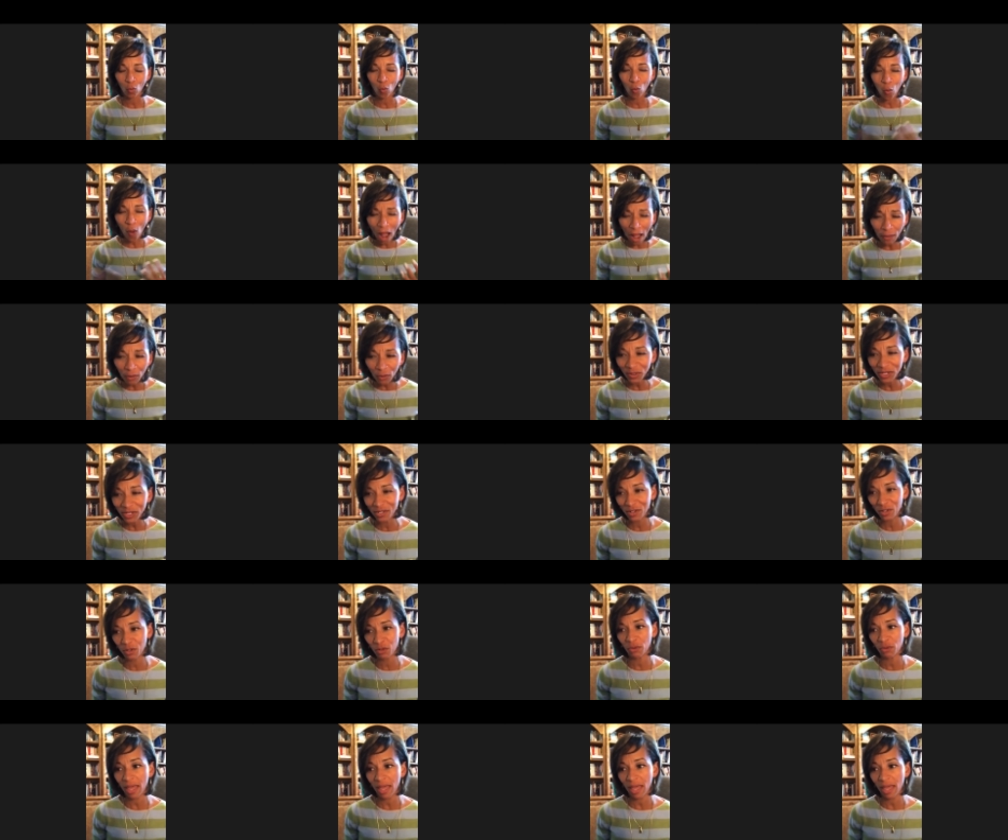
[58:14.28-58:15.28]
Why would we
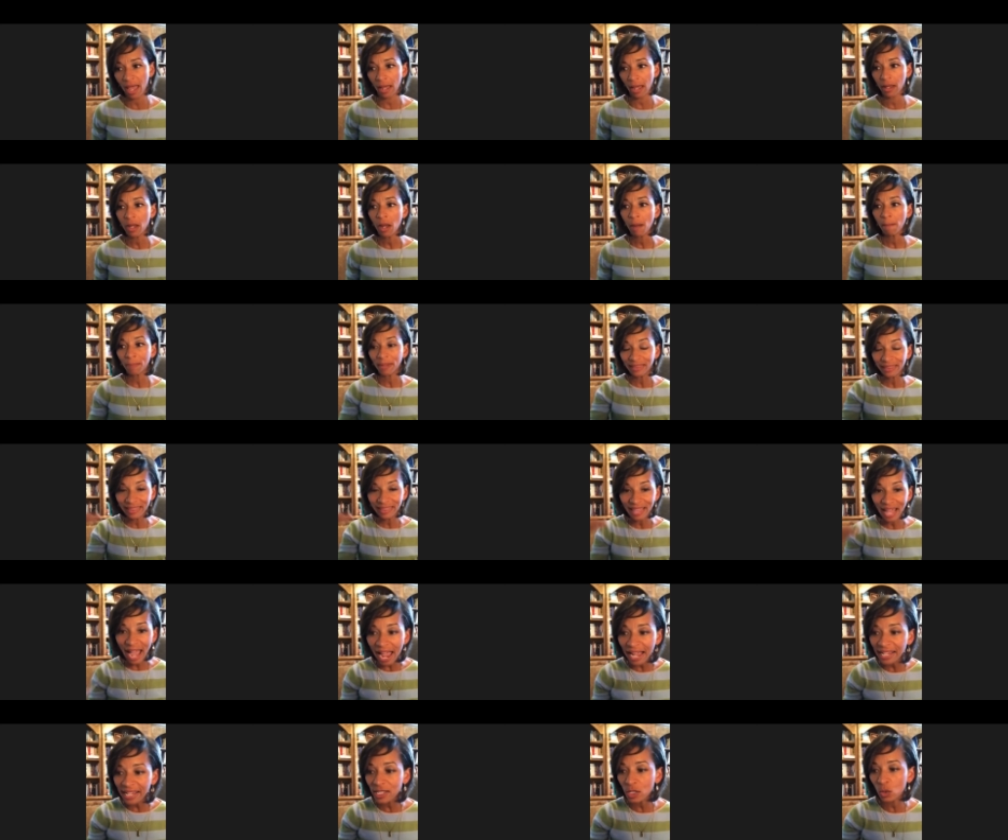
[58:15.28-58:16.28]
do that? But
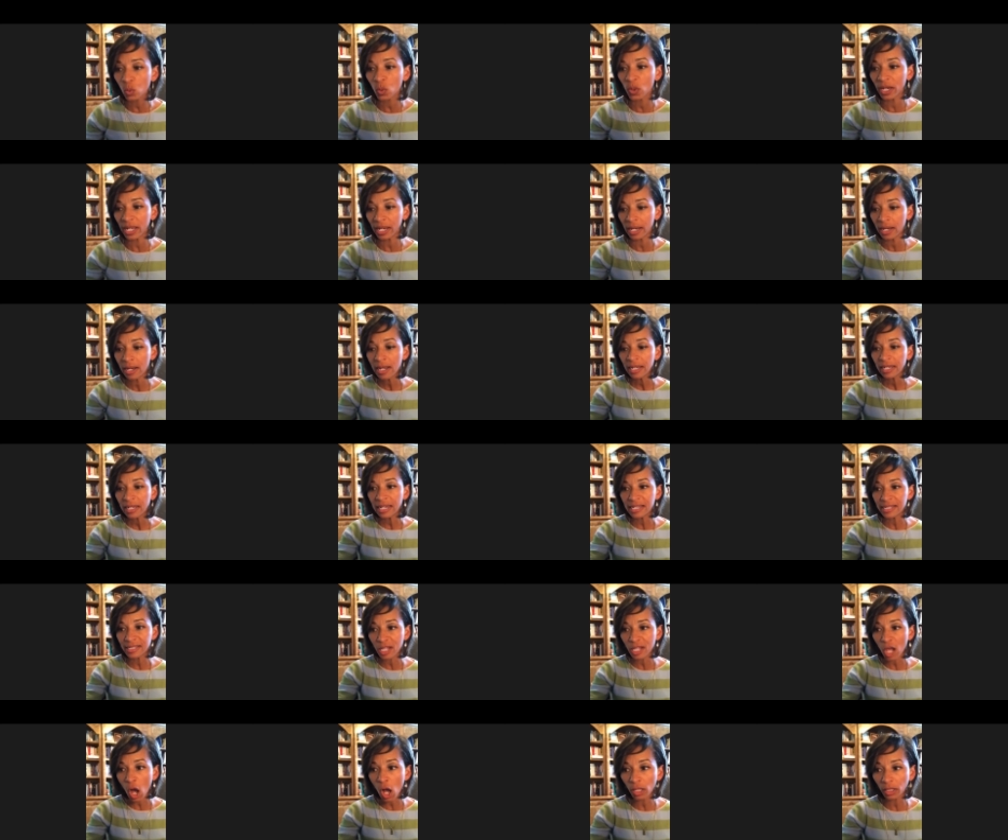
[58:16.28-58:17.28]
that's what
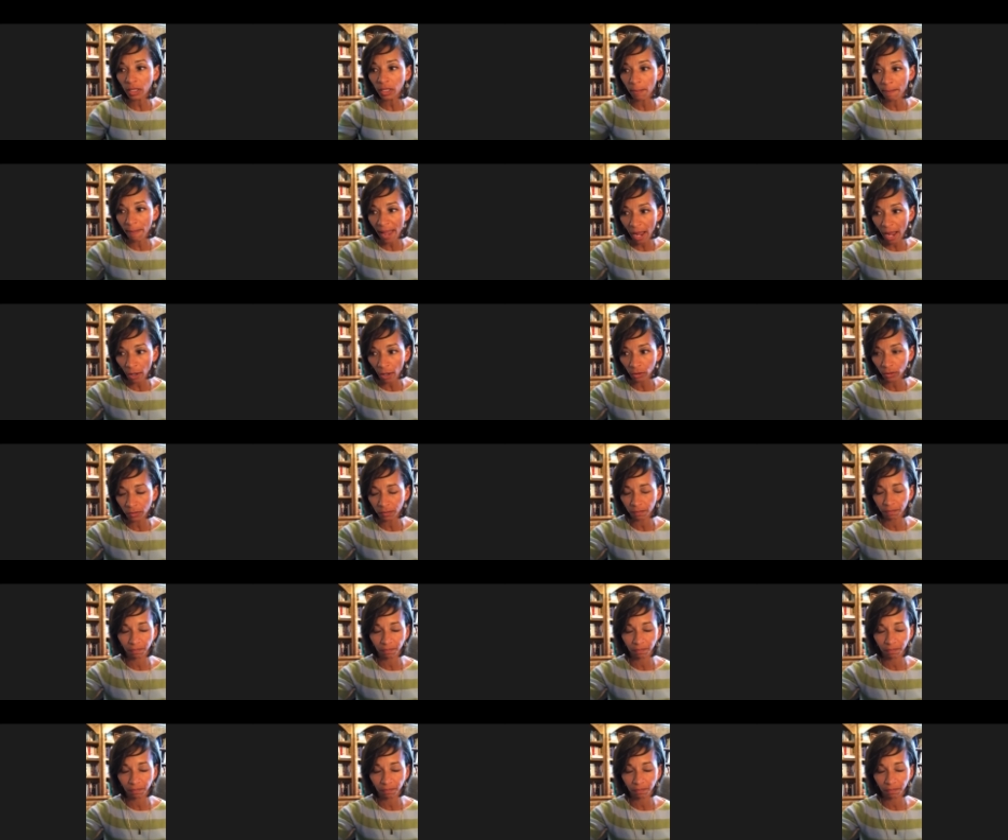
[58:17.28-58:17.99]
it's all about